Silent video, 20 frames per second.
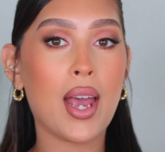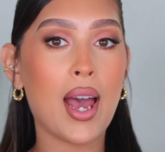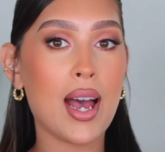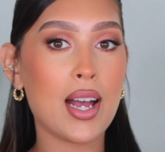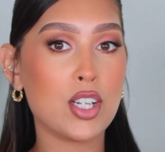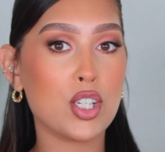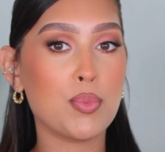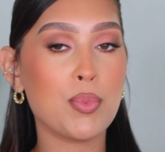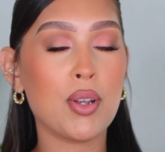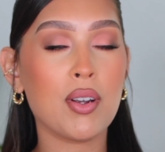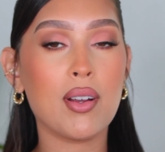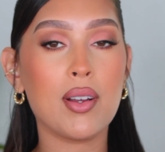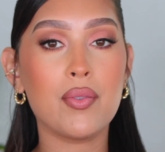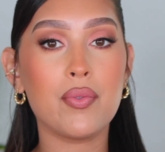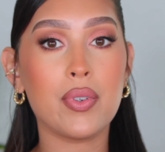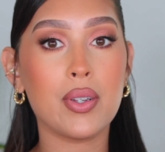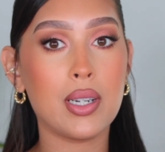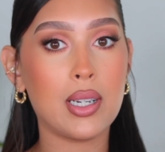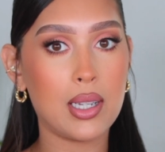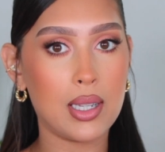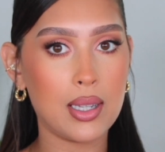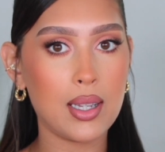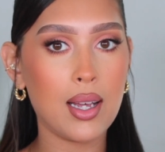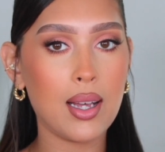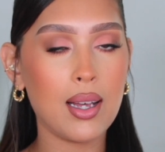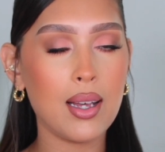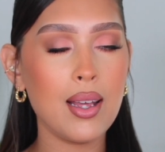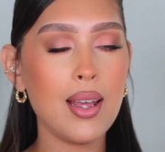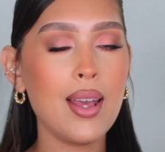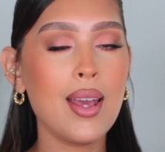cashmere and
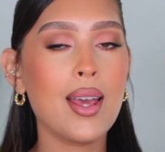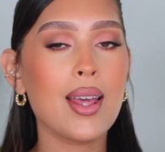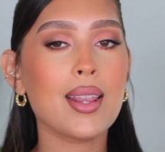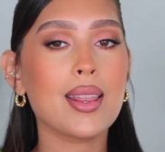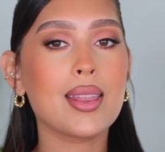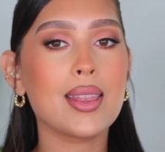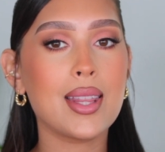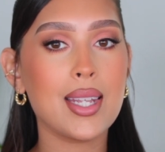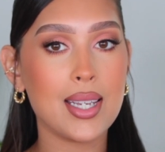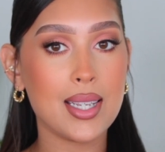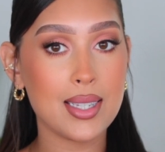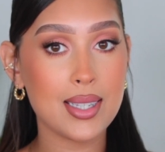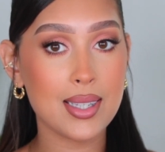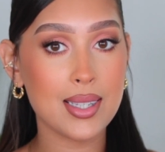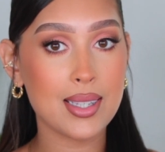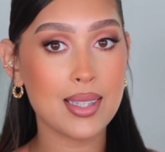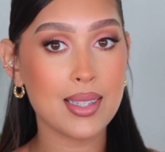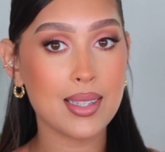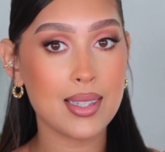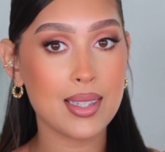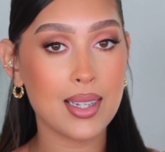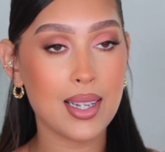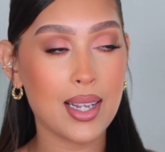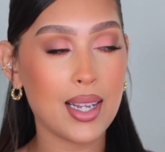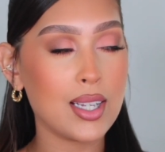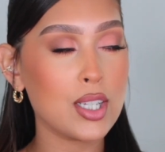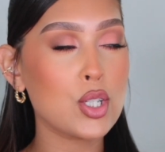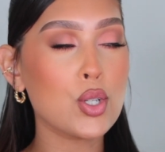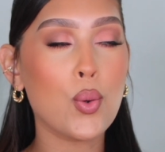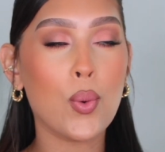vanilla, this
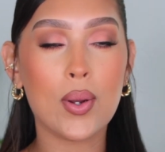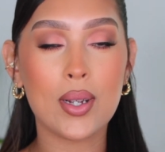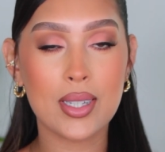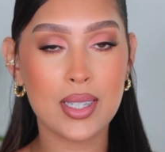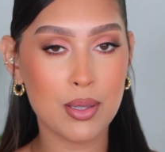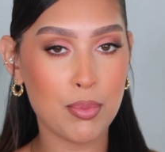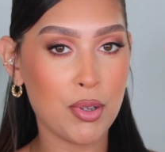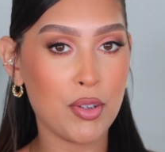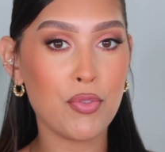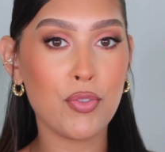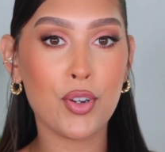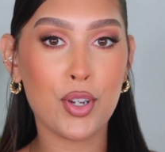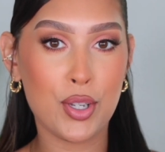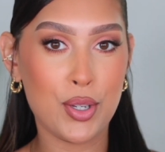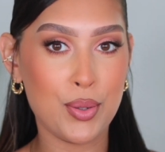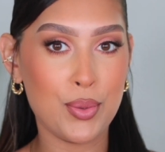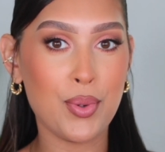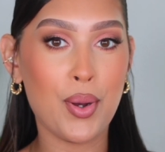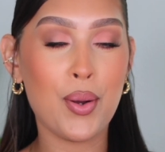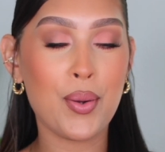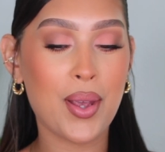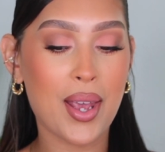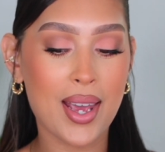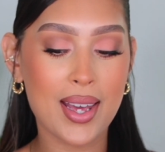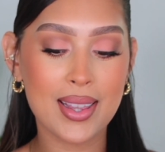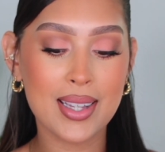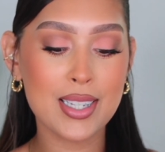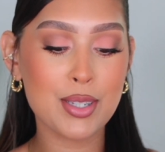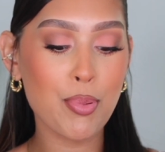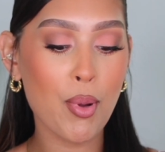is going to be for you
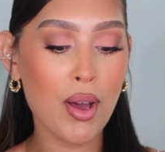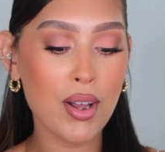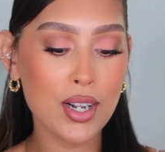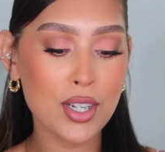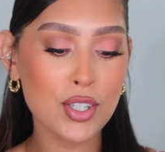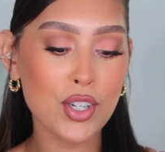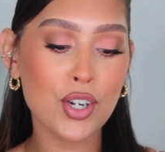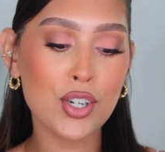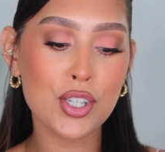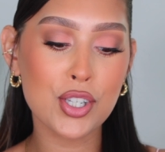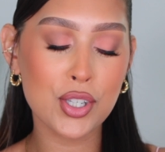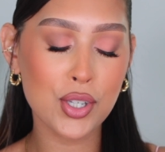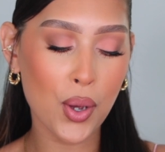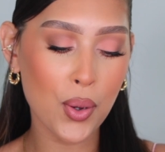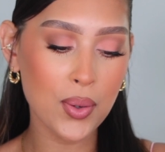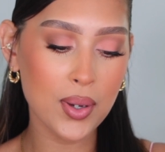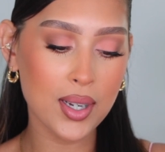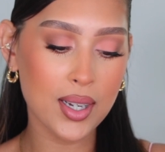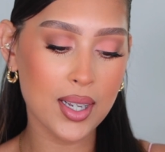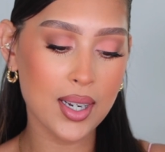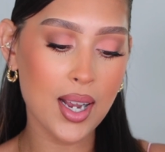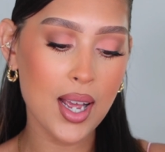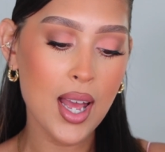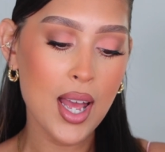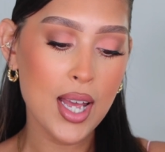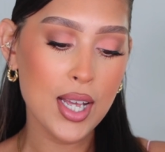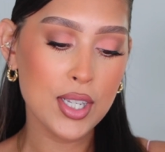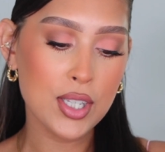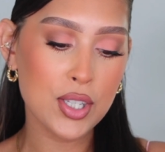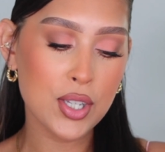okay these products are so good
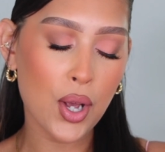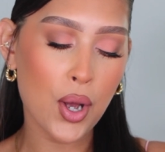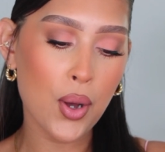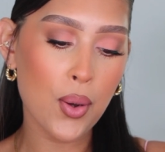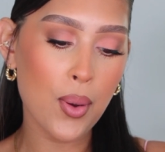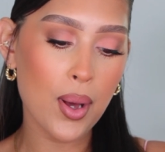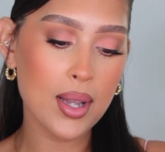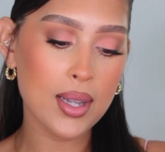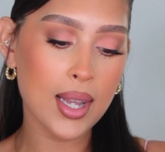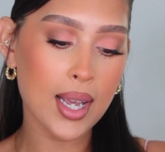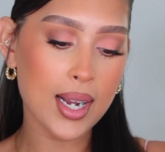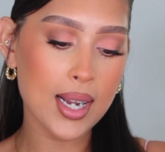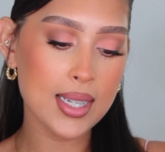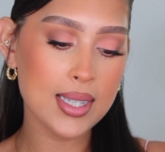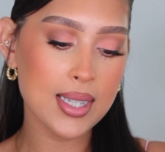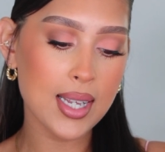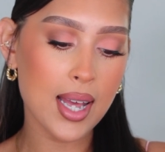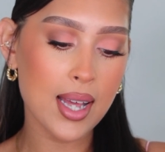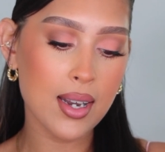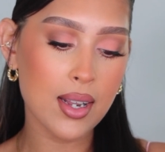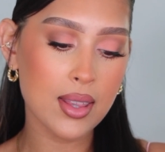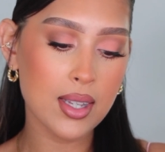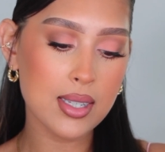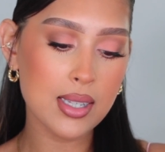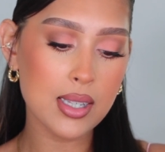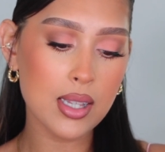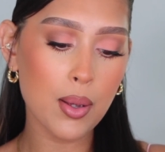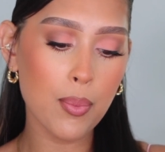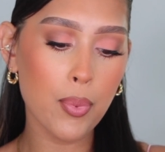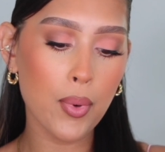so like I said
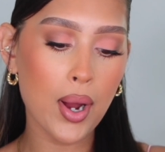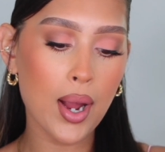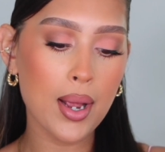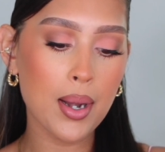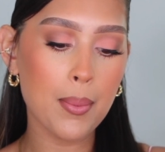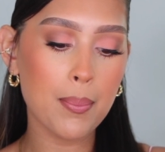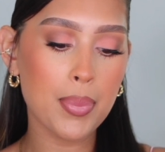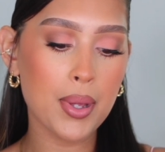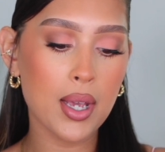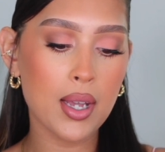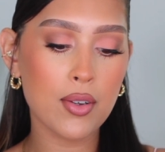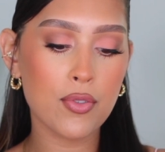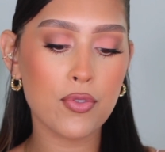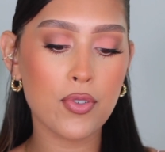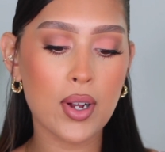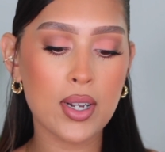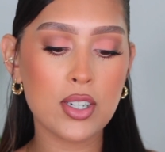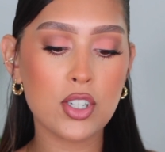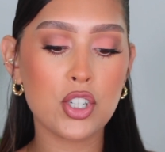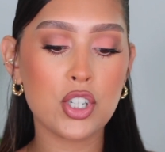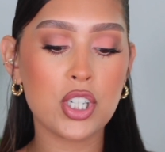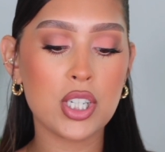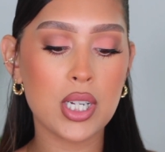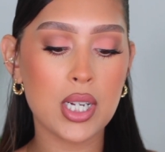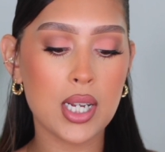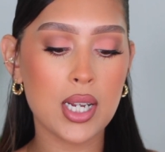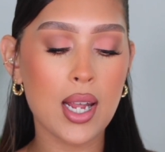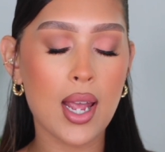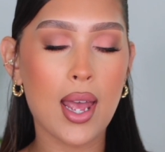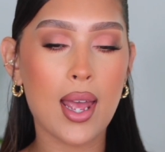this is the brand being
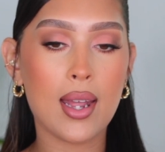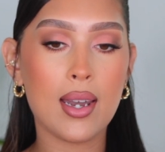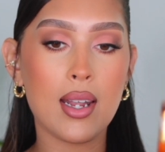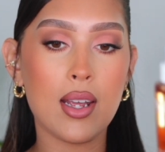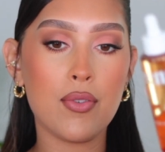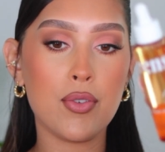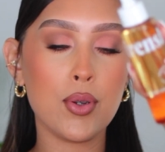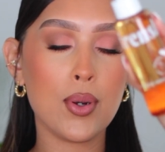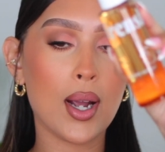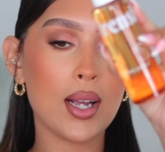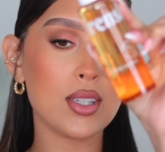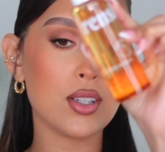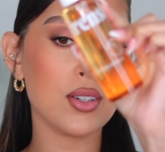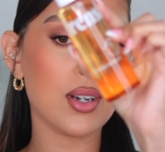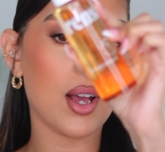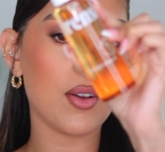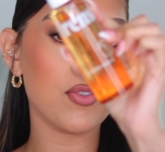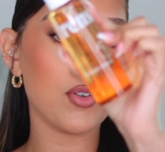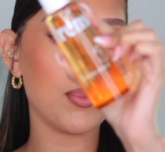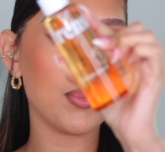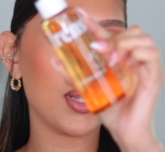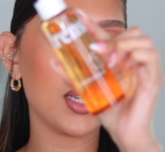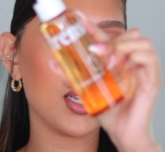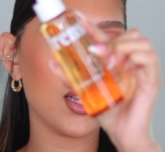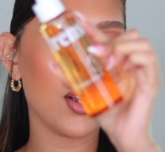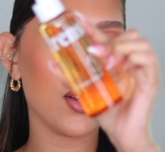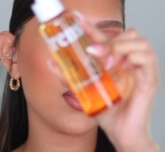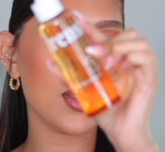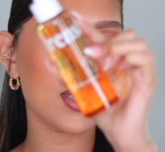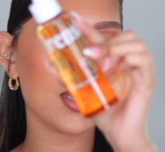Frenshe and if you guys are not
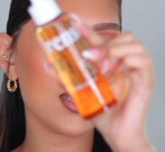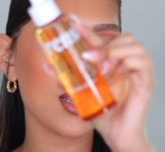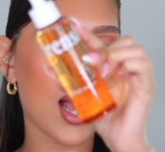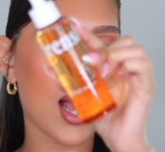familiar this